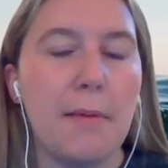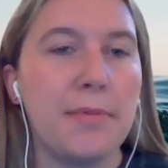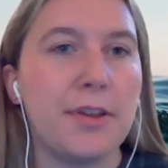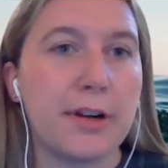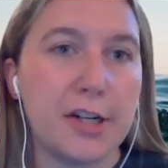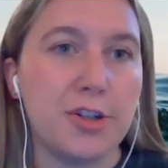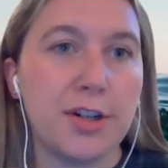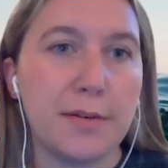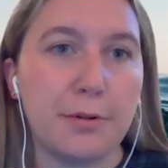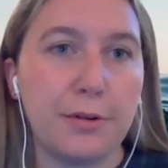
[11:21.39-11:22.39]
their
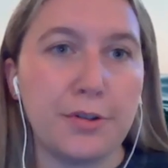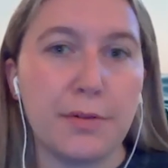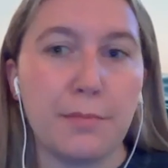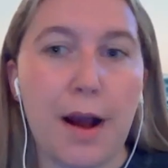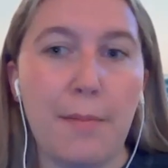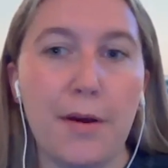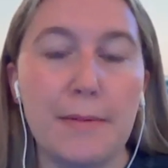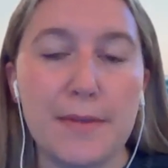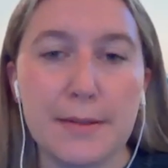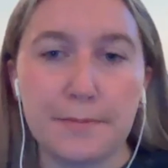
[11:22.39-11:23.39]
nitrogen pollution
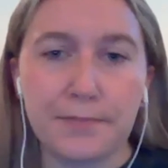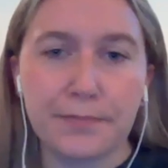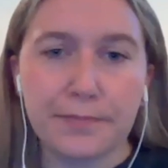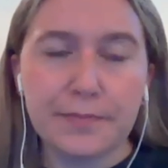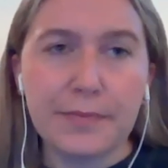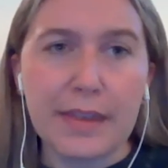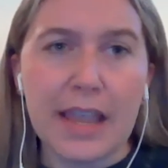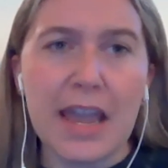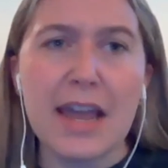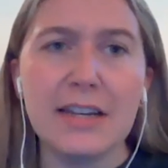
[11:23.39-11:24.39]
problems.
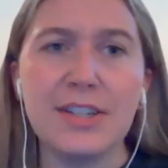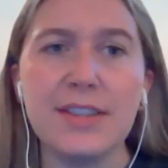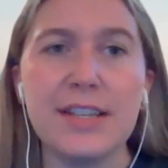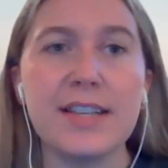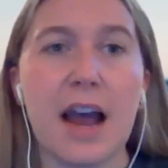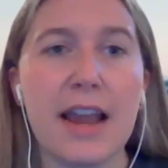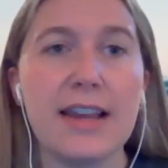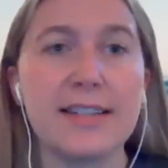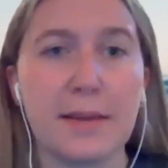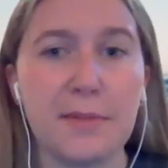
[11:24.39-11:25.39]
And these
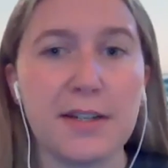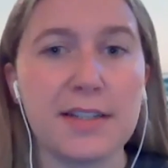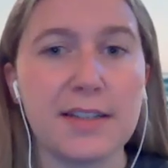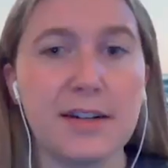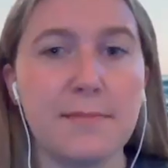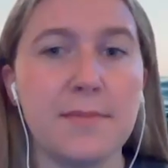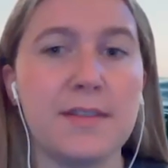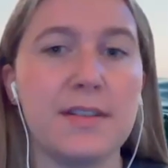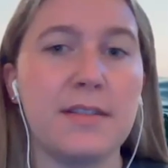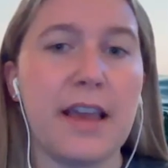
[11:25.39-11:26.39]
IA septic
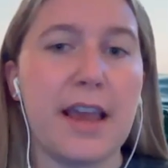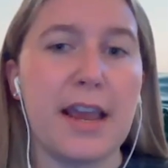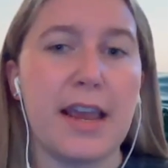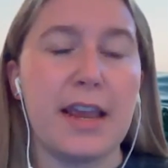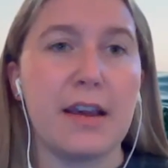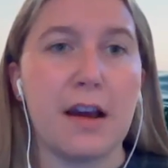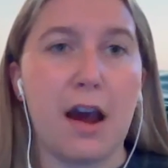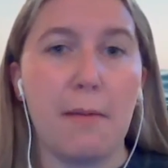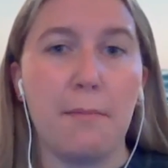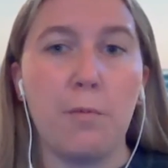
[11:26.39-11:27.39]
systems, they
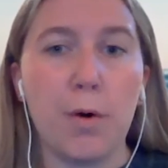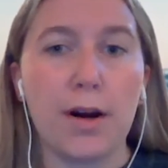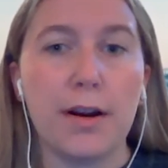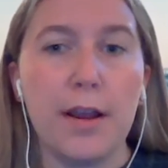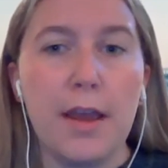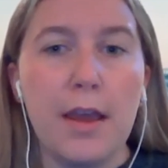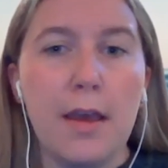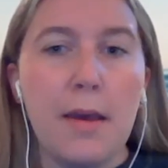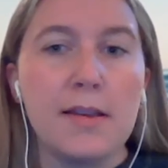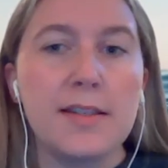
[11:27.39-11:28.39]
work
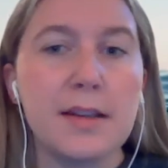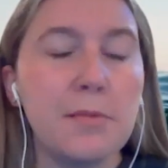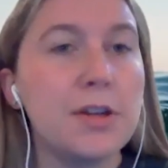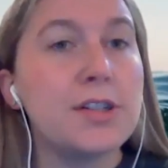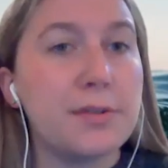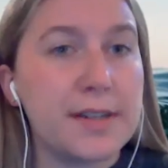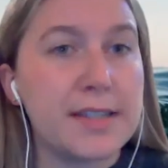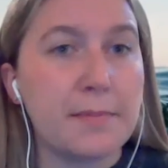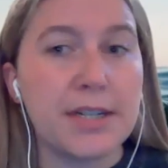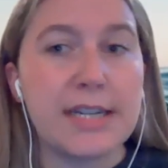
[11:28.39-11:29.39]
similar to a
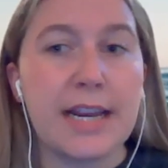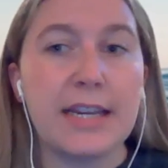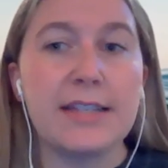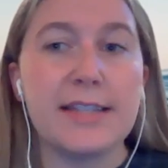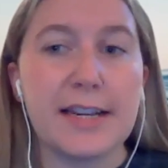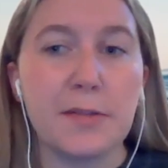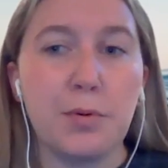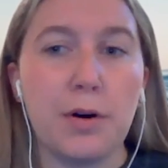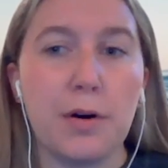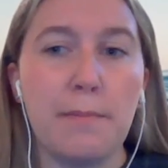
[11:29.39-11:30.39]
septic tank and
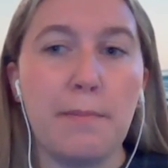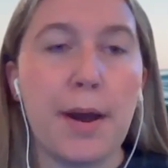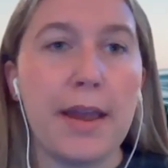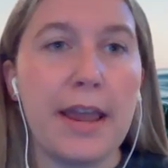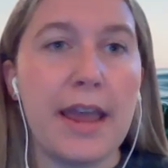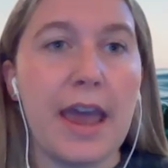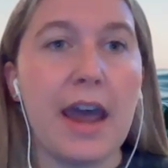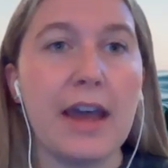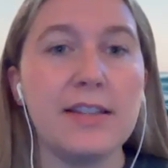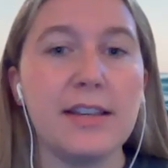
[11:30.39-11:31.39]
cesspool, but it
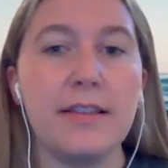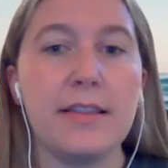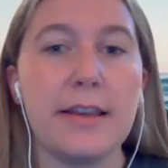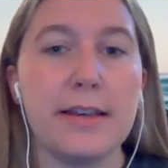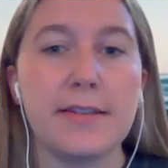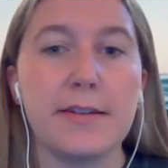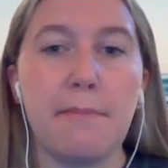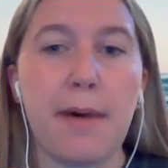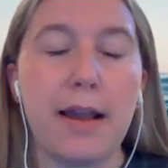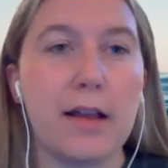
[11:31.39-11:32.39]
adds in this
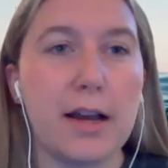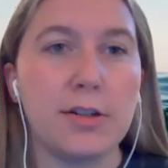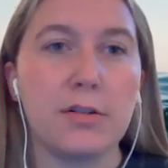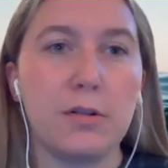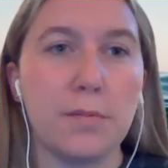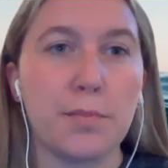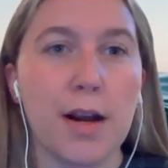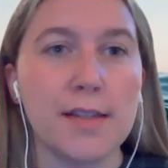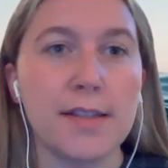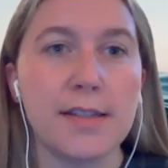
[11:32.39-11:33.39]
biological
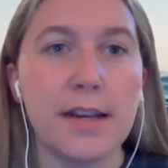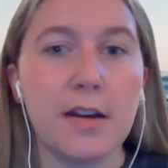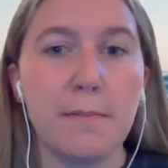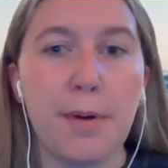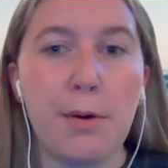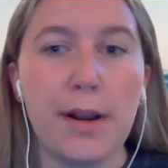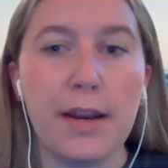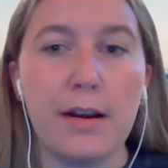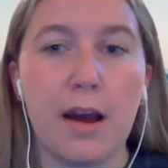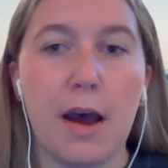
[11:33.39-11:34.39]
processing
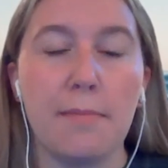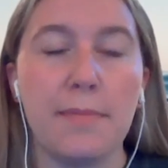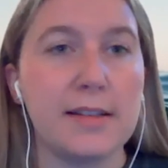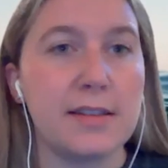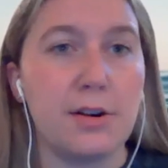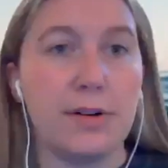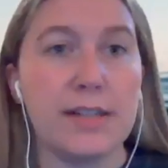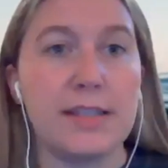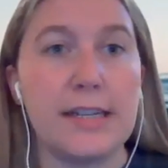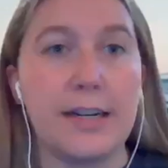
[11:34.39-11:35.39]
component that's known
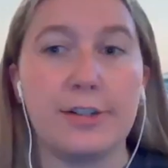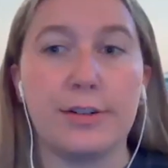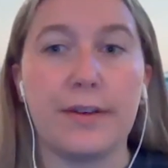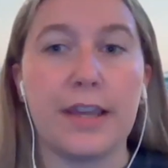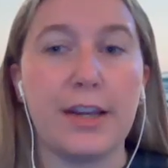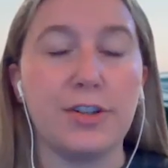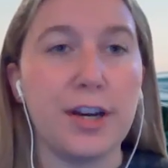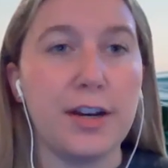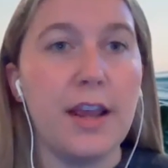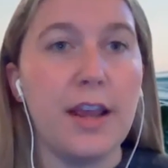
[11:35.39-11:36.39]
as
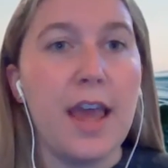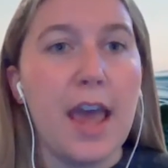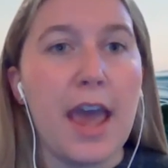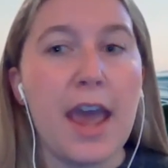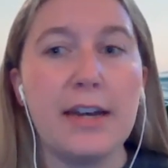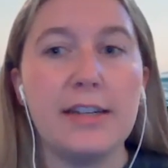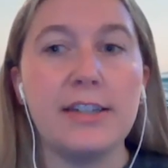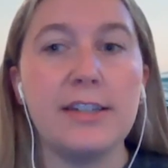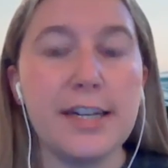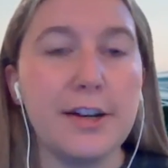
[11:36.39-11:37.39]
denitrification. And
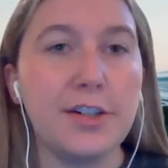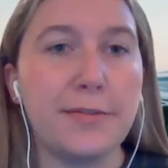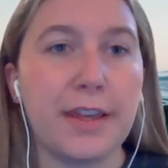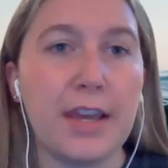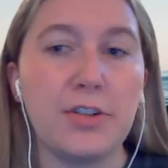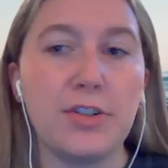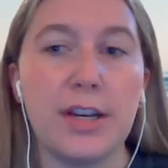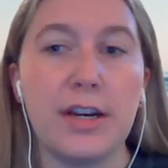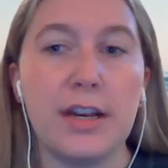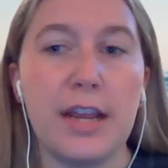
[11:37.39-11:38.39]

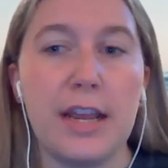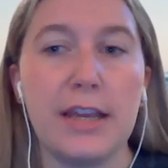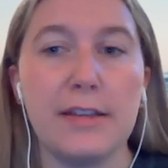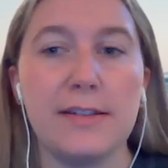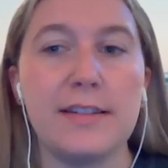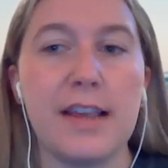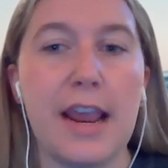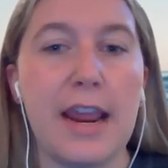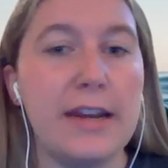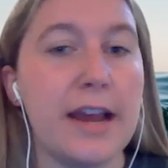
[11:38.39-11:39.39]
denitrification is
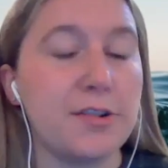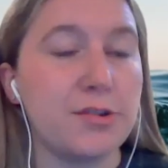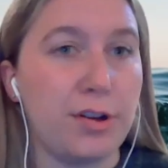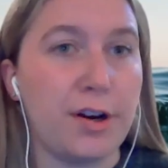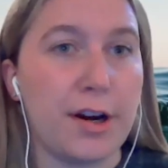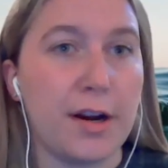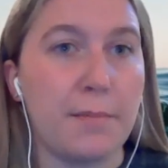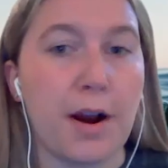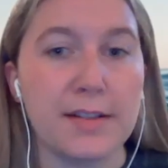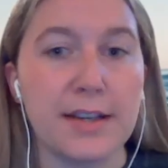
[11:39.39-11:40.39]
a naturally occurring
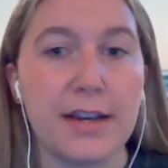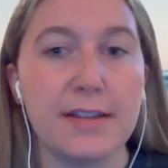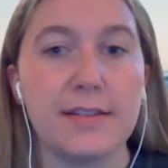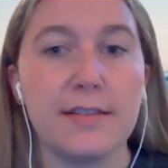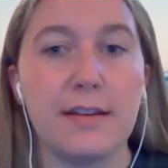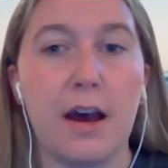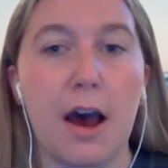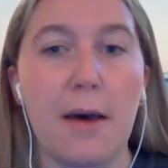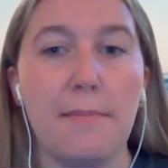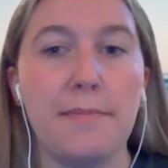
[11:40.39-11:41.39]
process.
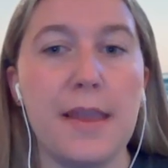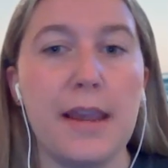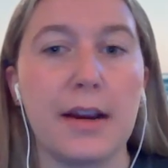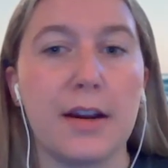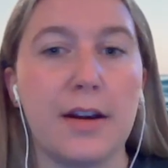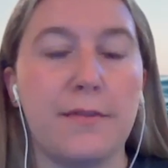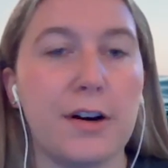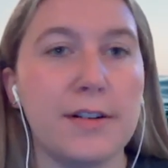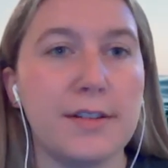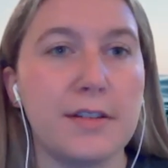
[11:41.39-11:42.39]
It
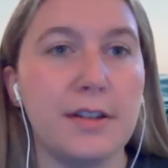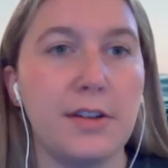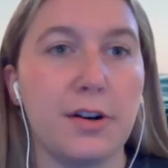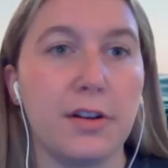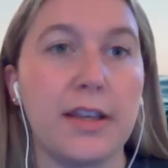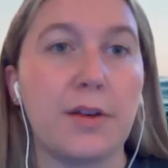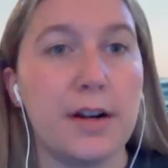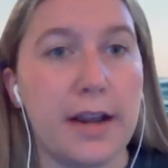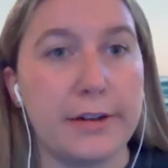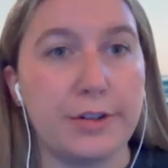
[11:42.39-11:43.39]
converts your
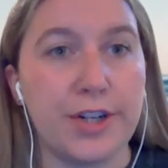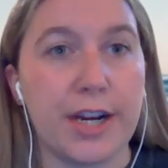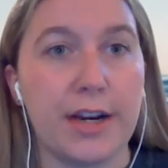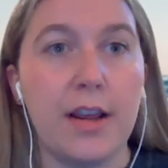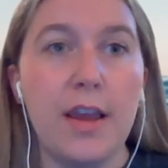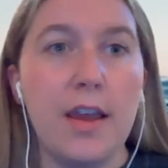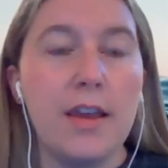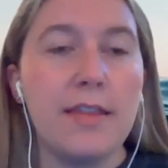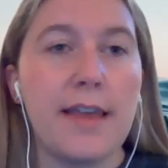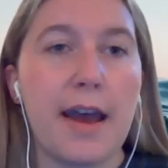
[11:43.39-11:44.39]
liquid nitrogen,
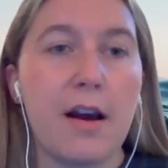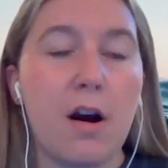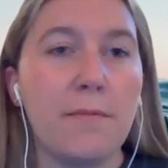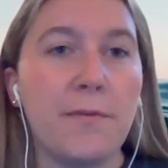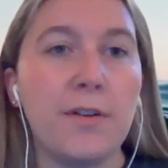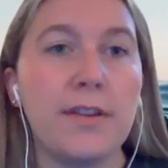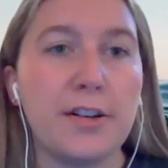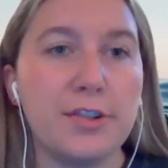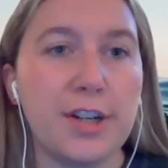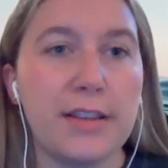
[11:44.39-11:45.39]
that harmful
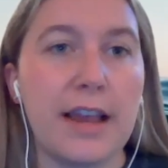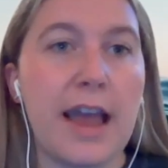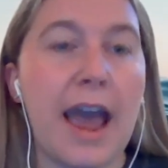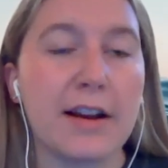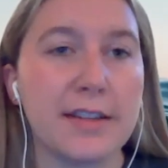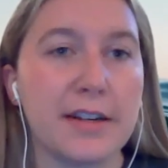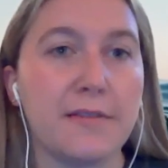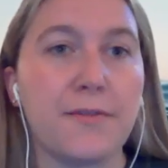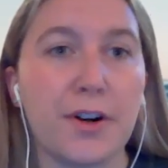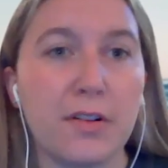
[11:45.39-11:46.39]
nitrogen that acts like a
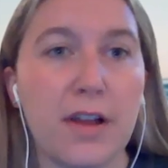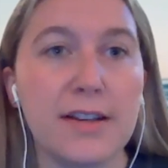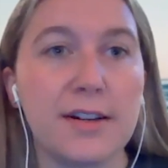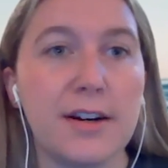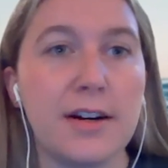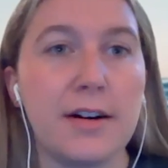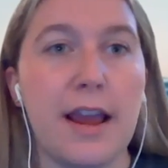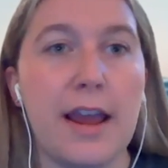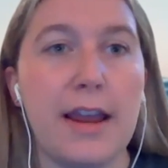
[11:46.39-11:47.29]
fertilizer, right,